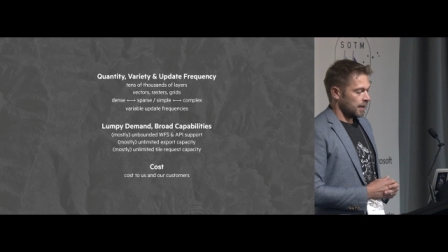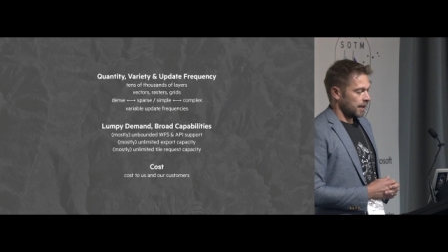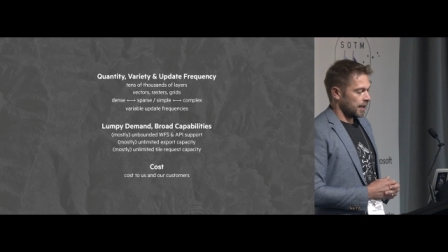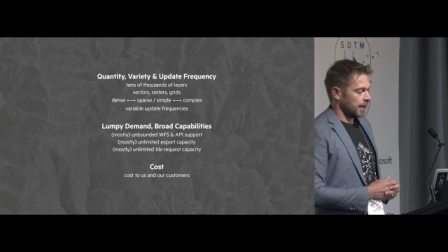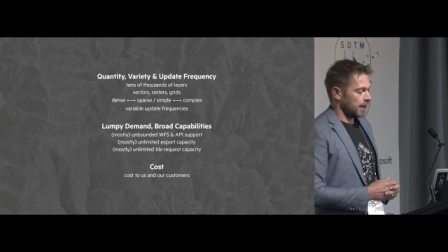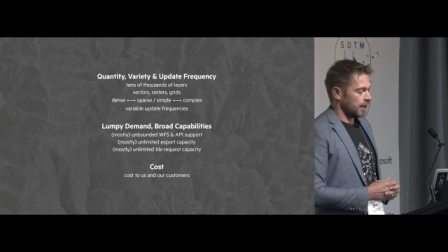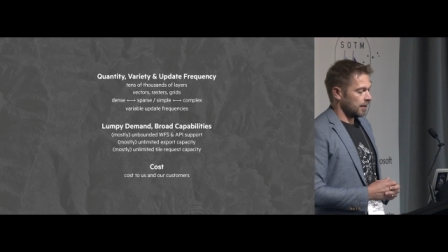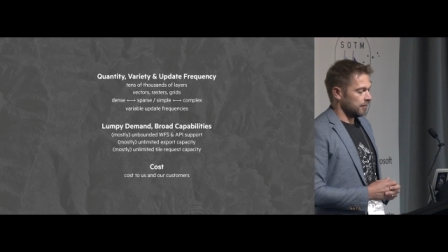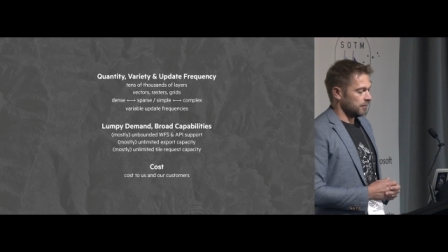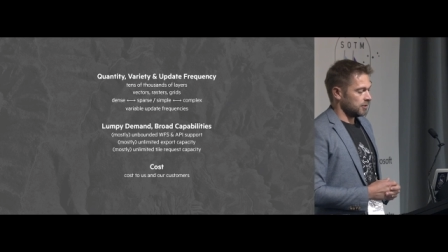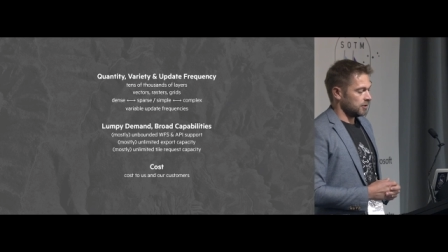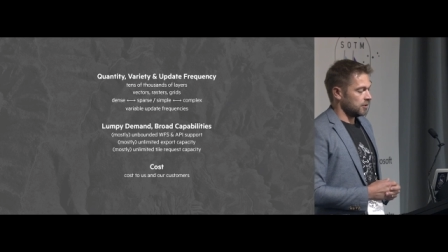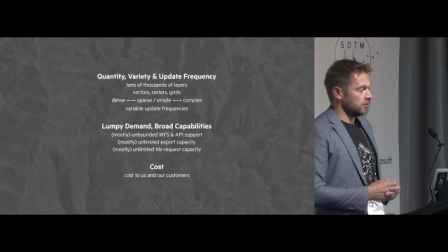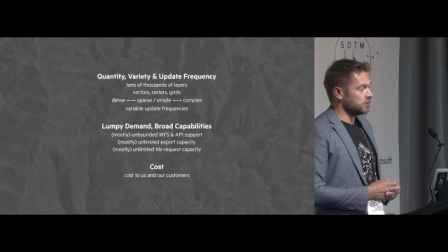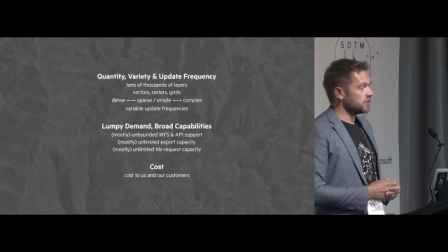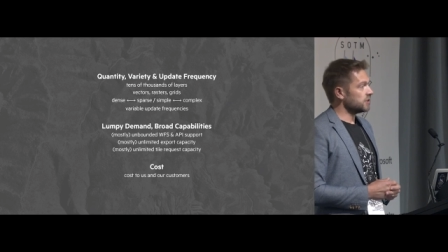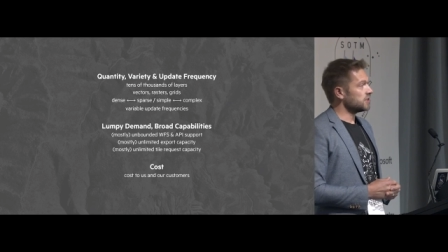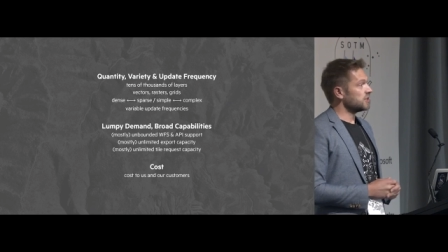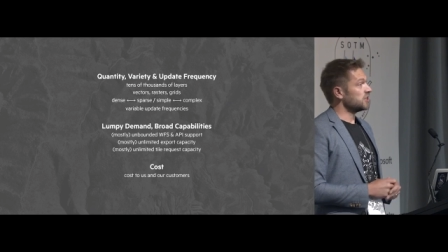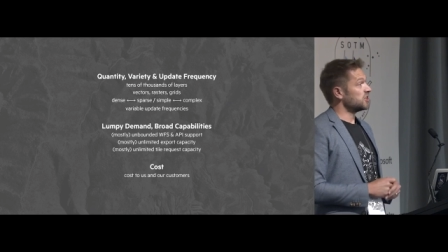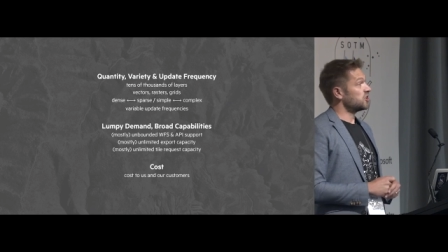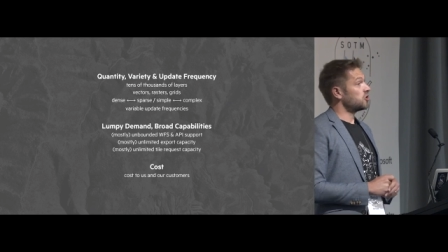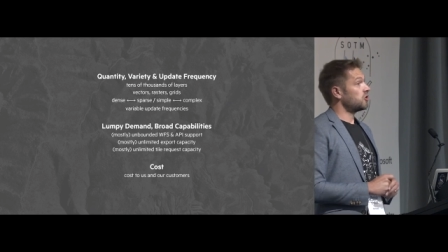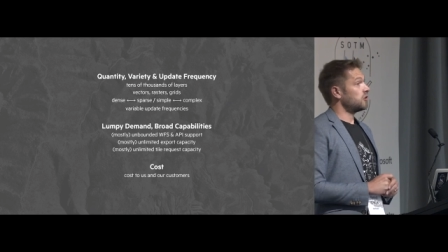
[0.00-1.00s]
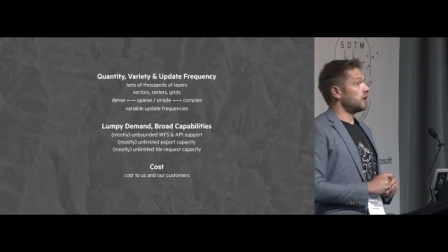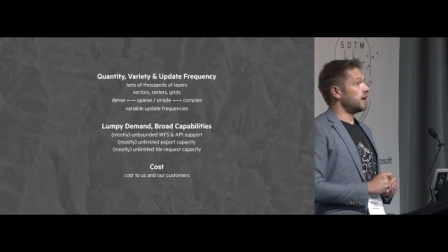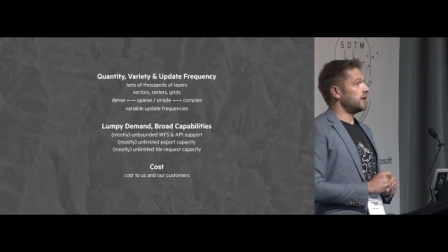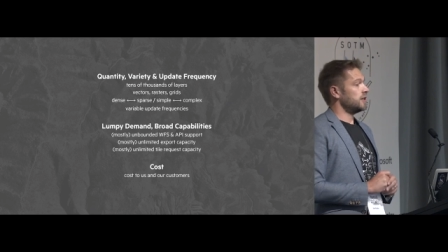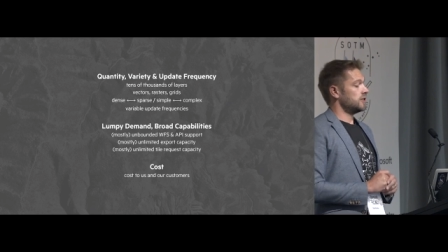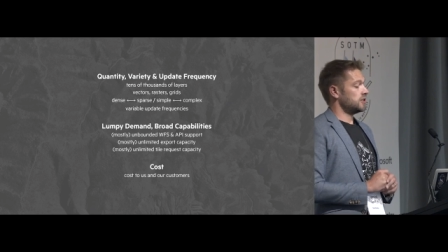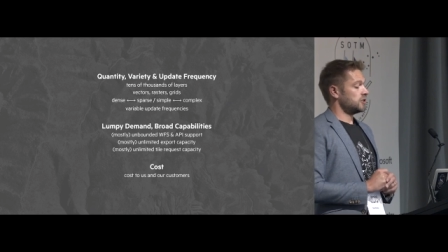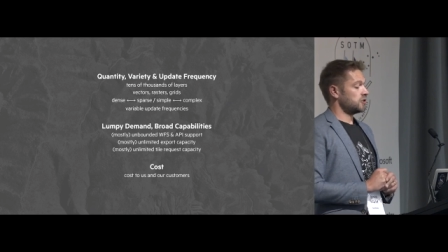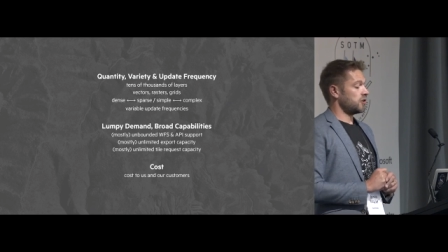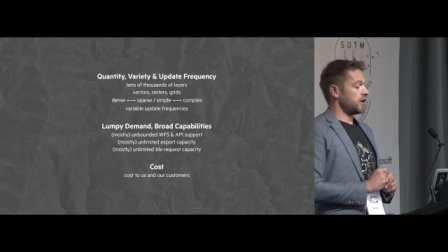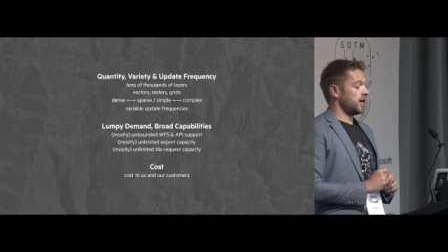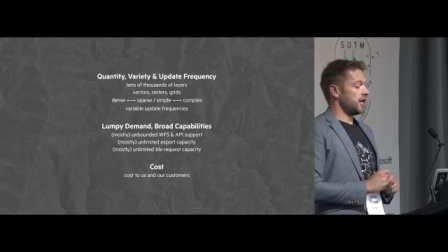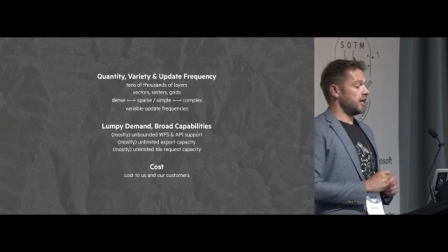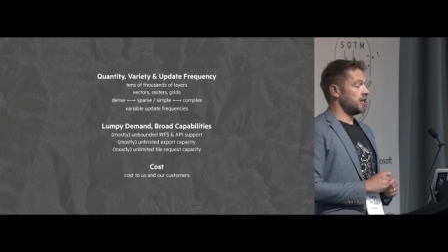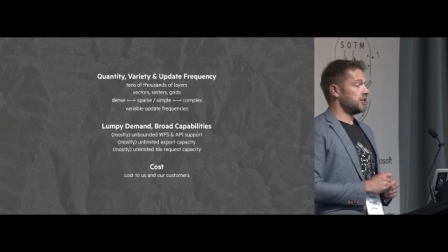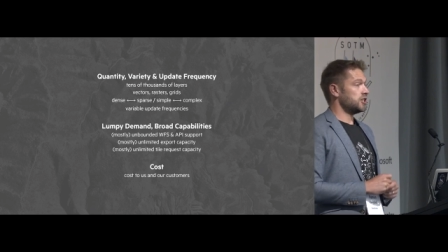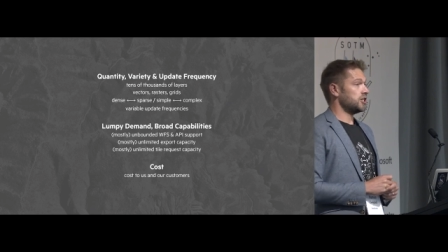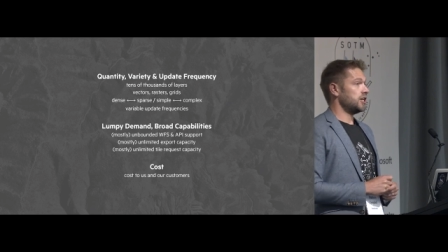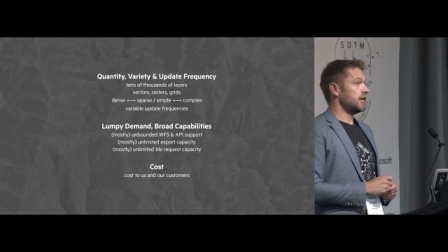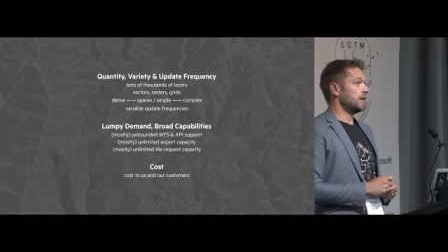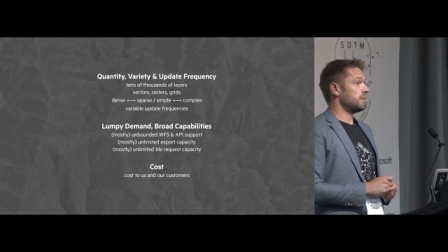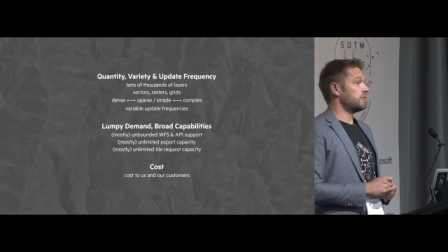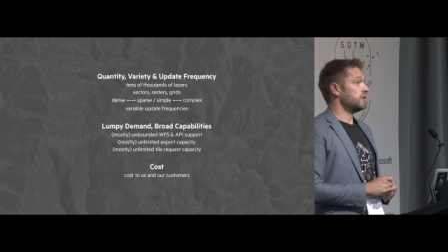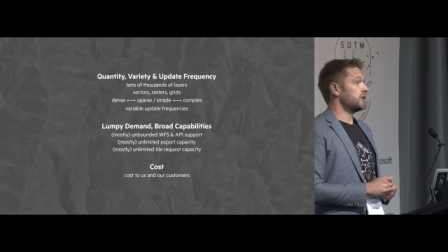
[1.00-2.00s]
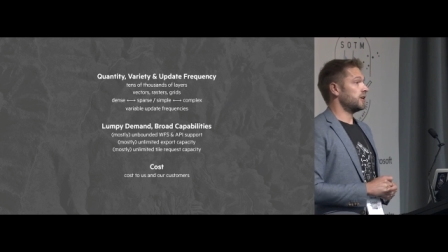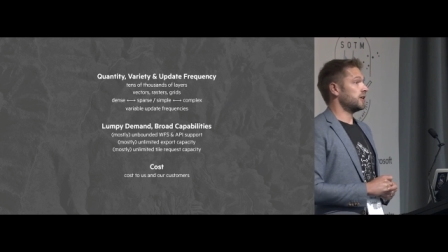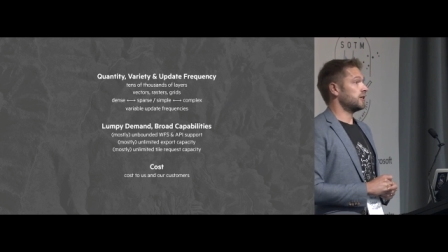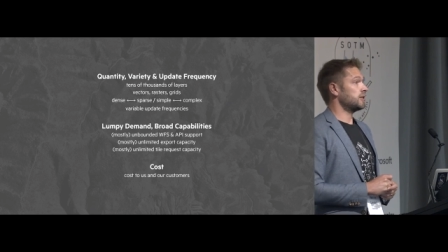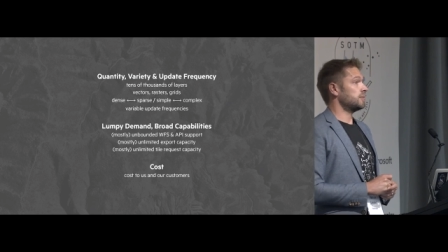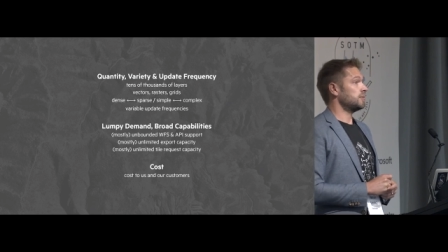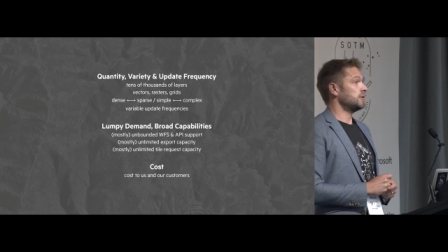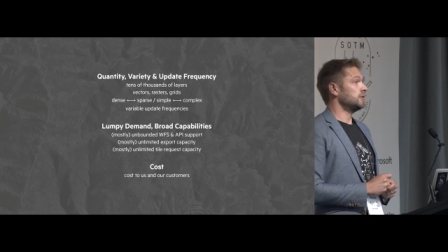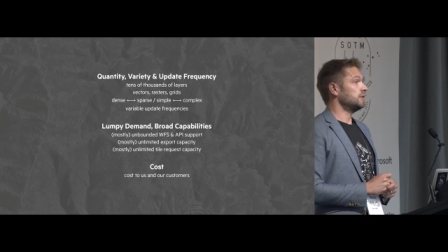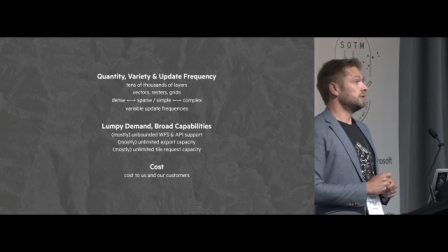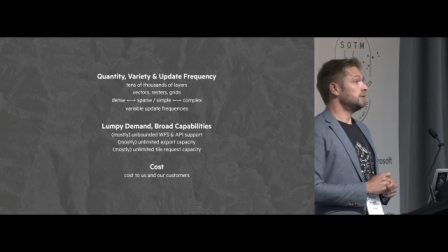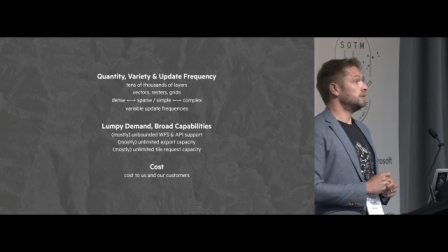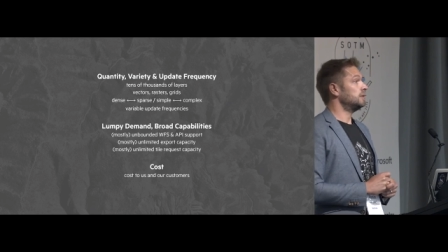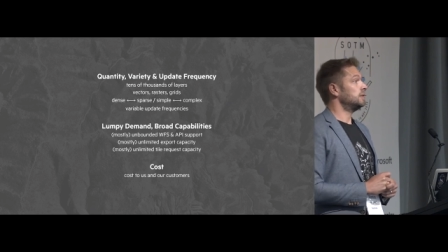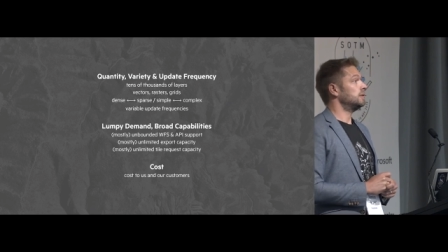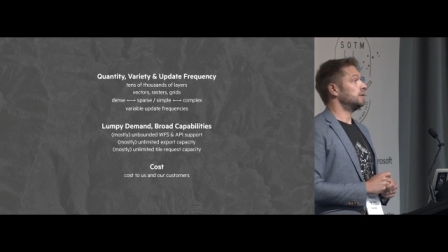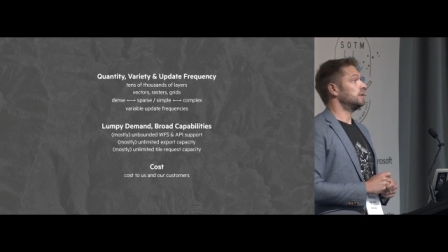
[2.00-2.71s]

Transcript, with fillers: Um, users are strange and unpredictable.